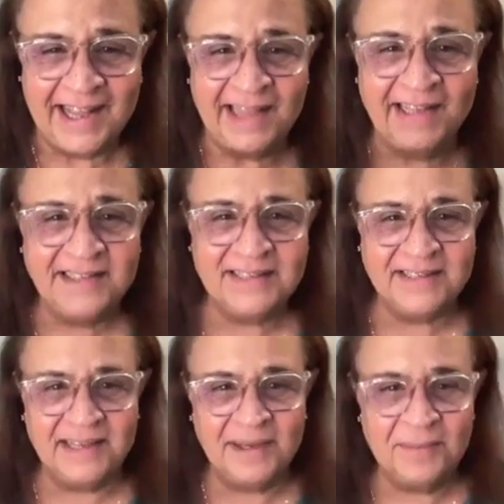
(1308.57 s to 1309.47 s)
In
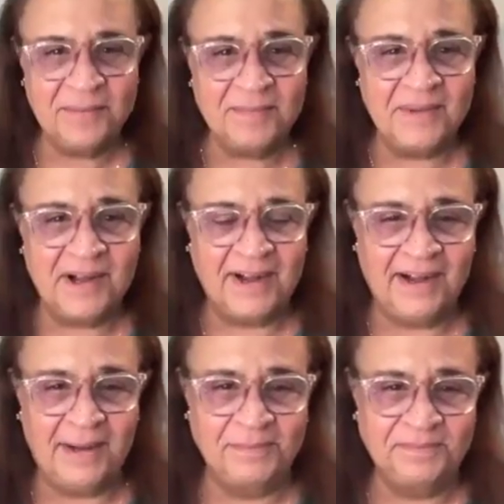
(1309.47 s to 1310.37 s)
some
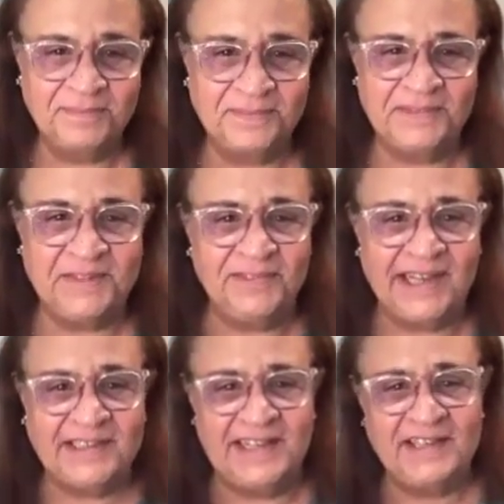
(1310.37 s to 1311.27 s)

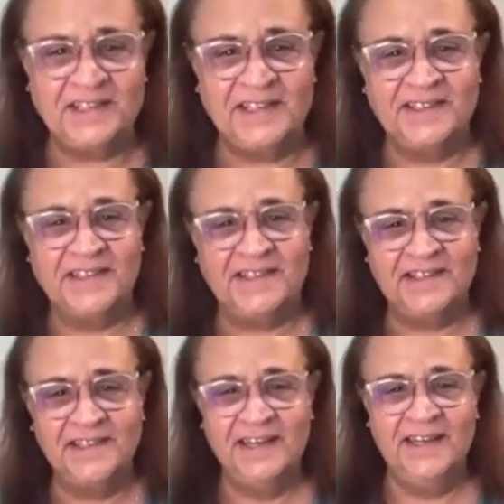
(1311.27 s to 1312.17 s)

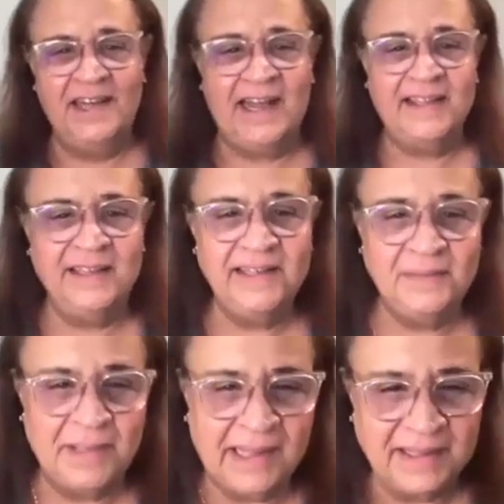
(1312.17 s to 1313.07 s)
civilizations, I think
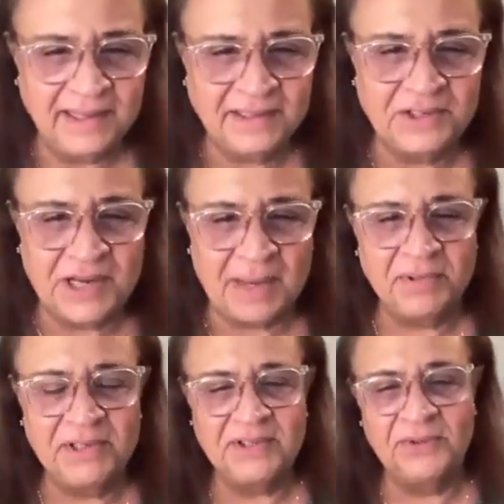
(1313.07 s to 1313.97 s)
the
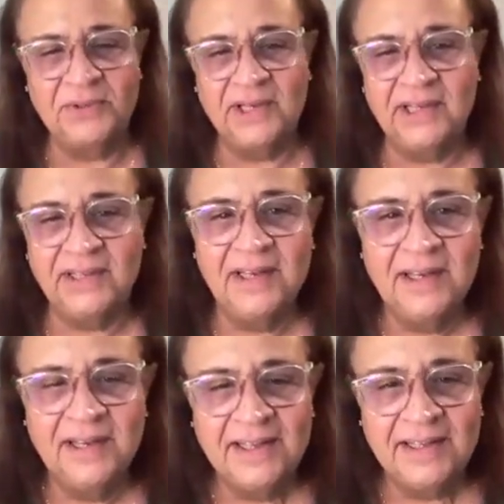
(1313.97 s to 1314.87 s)
Japanese do that.
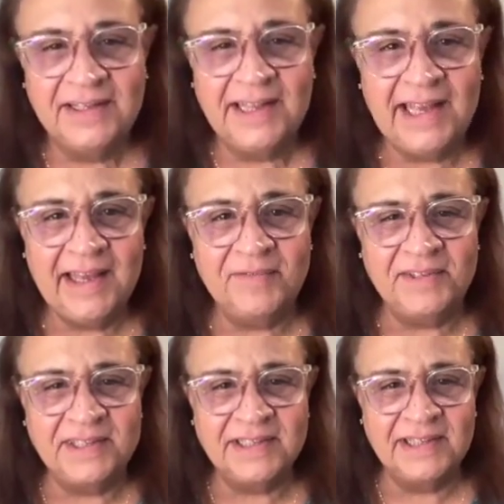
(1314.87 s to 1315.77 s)
They have
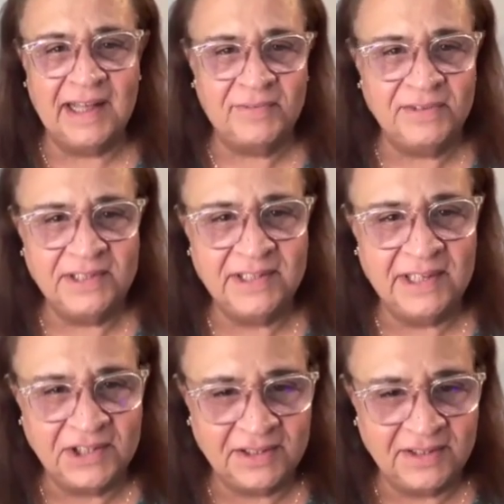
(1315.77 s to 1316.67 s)
this laughing
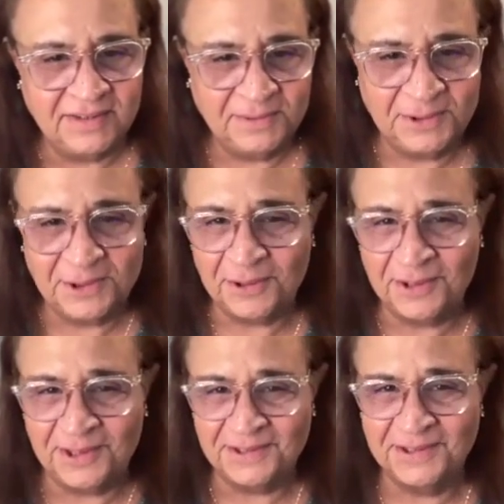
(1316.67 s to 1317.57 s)
session. You know
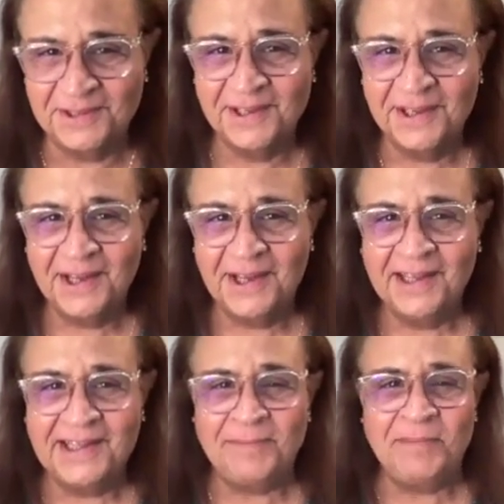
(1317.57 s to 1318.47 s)
that.
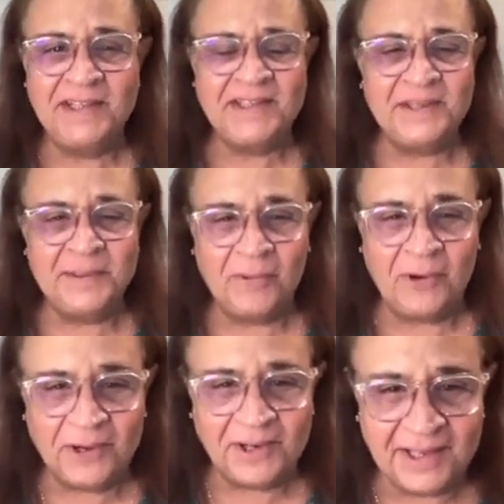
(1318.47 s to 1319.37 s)
That means in the
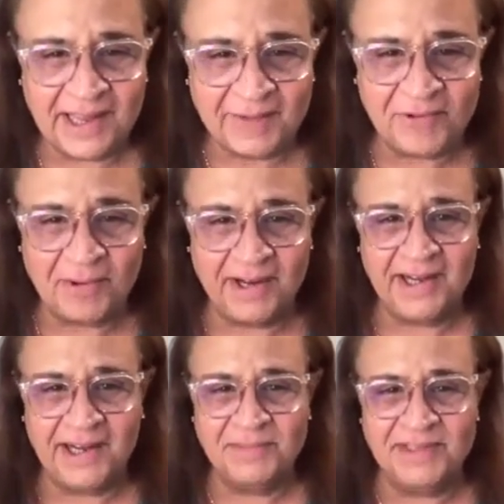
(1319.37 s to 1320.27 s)
morning everybody
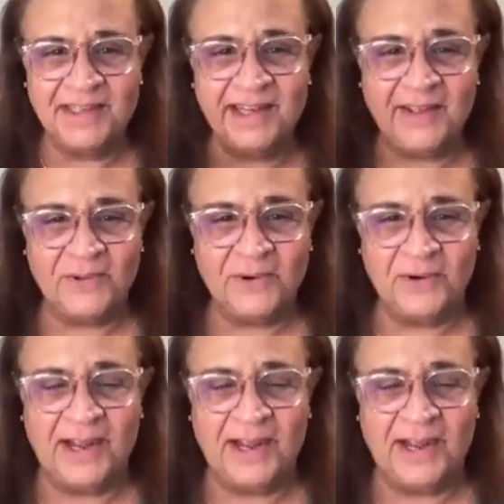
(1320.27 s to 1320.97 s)
comes together